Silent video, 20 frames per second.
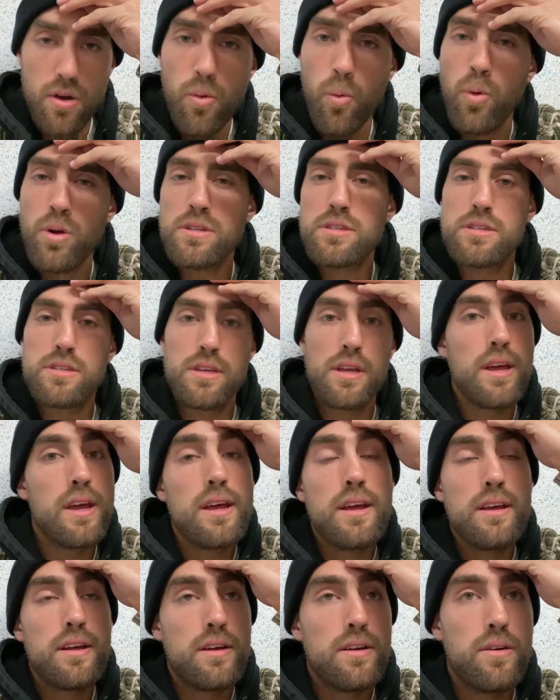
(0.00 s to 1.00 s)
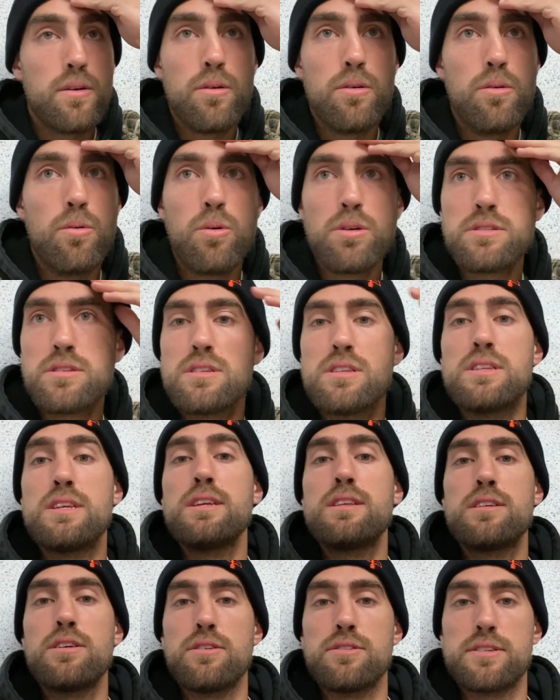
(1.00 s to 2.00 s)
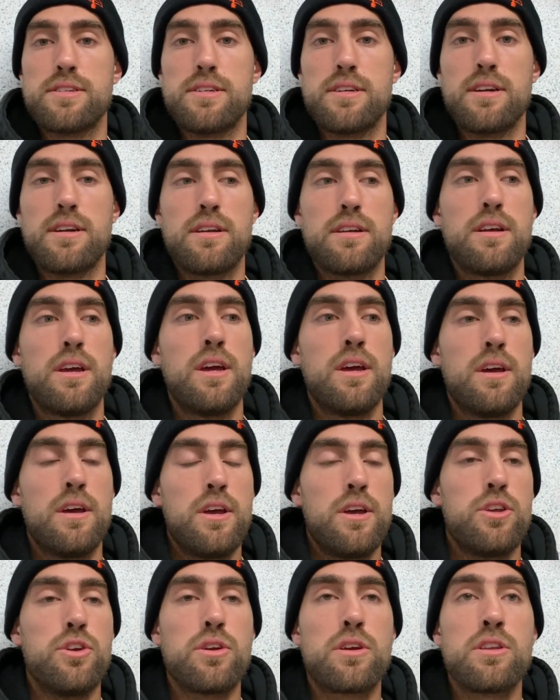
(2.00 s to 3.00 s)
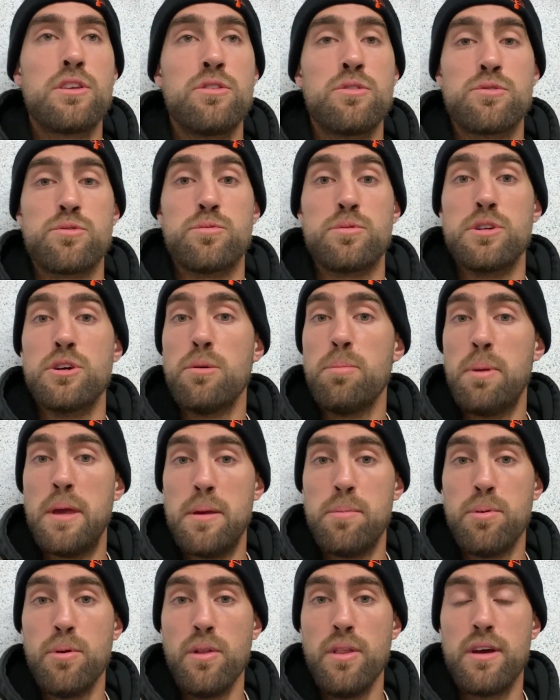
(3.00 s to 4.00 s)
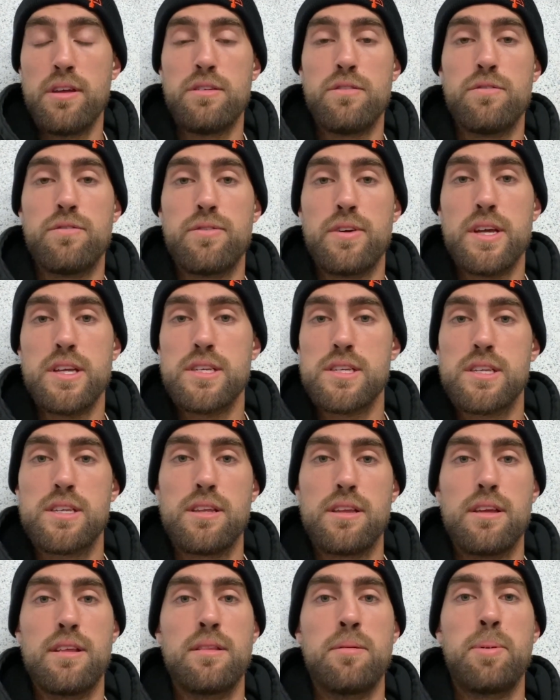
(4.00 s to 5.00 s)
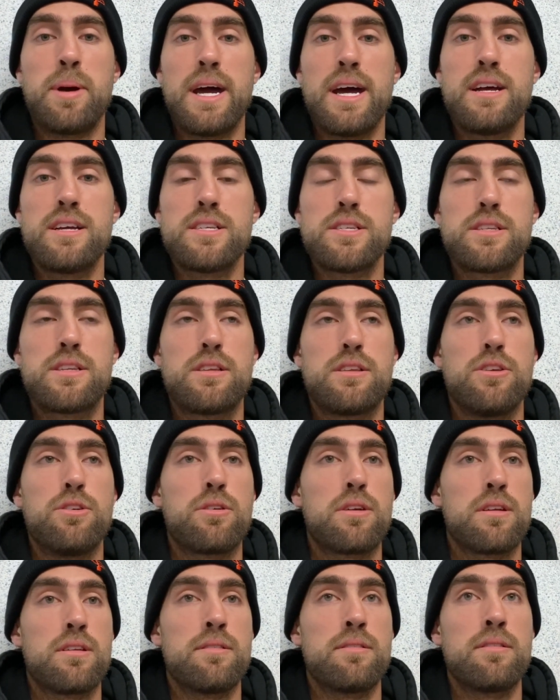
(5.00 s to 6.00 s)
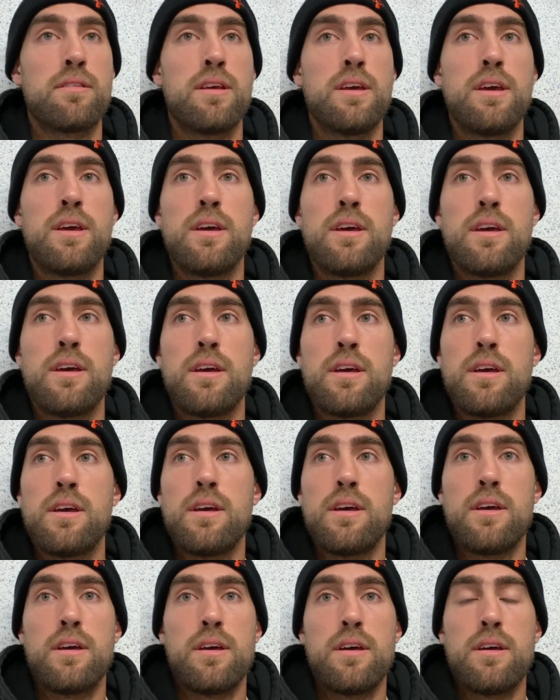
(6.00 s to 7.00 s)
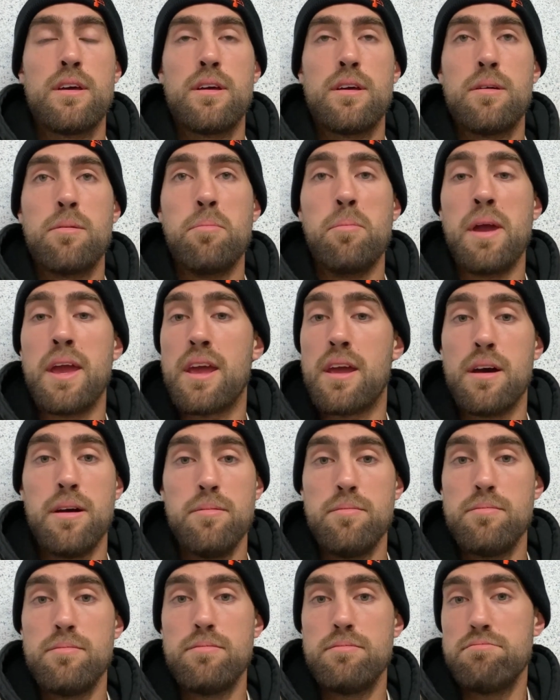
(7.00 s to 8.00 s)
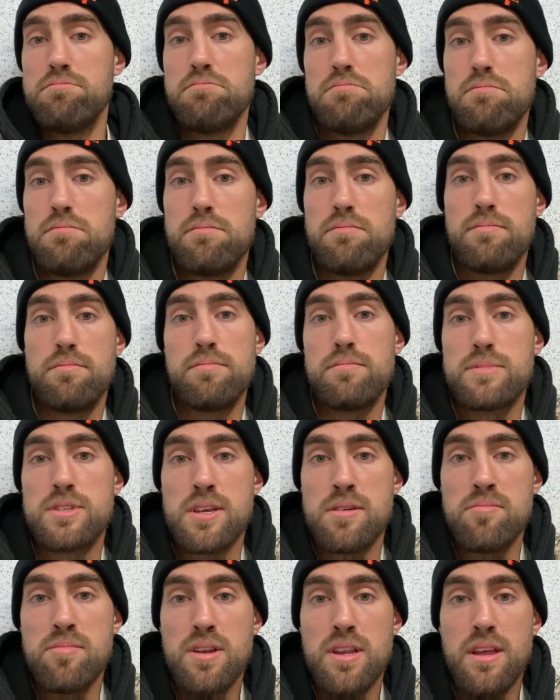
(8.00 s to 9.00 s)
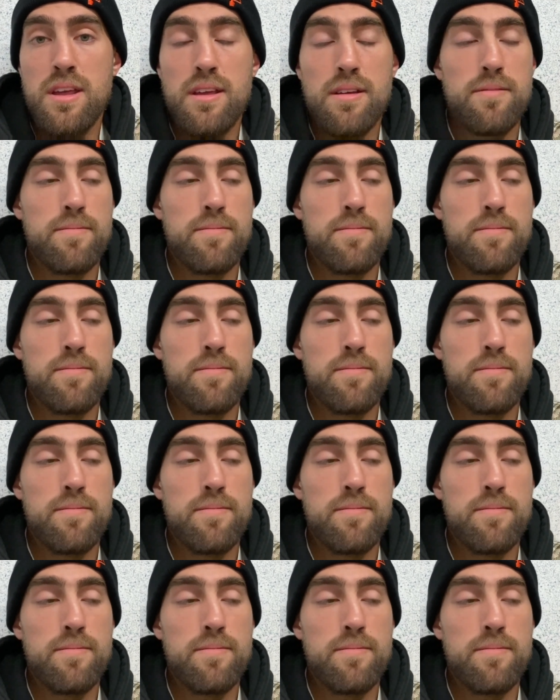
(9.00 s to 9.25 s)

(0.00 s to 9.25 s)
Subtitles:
What's the details here? You can use real people that you've faced in the past. You can make up somebody.